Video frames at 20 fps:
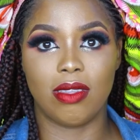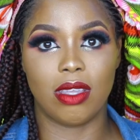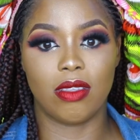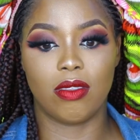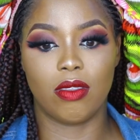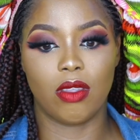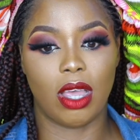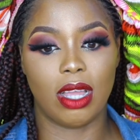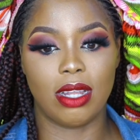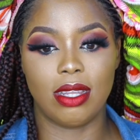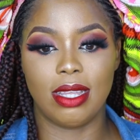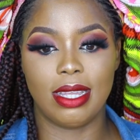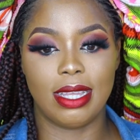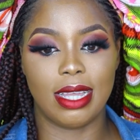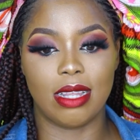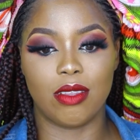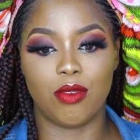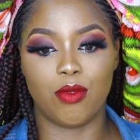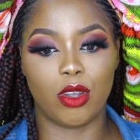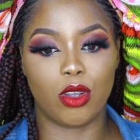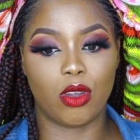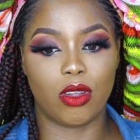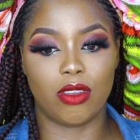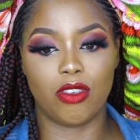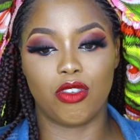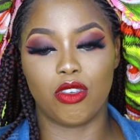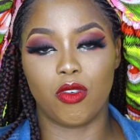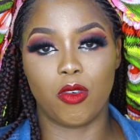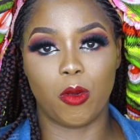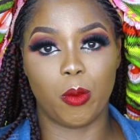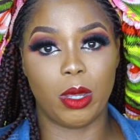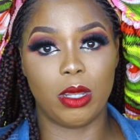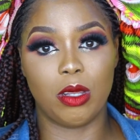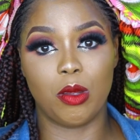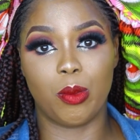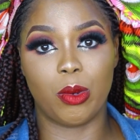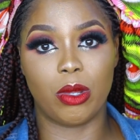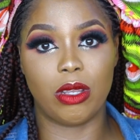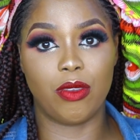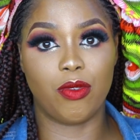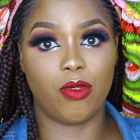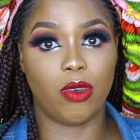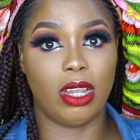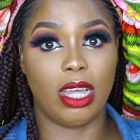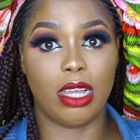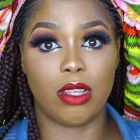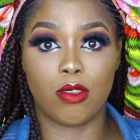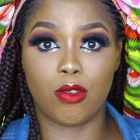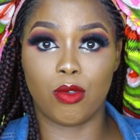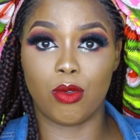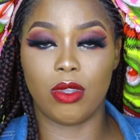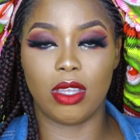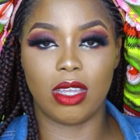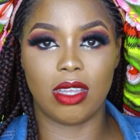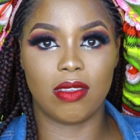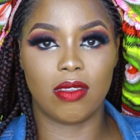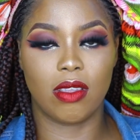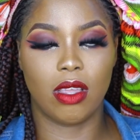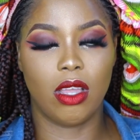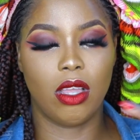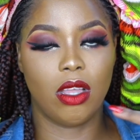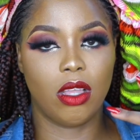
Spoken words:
Yes, I didn't get recognition from anybody for like 2 years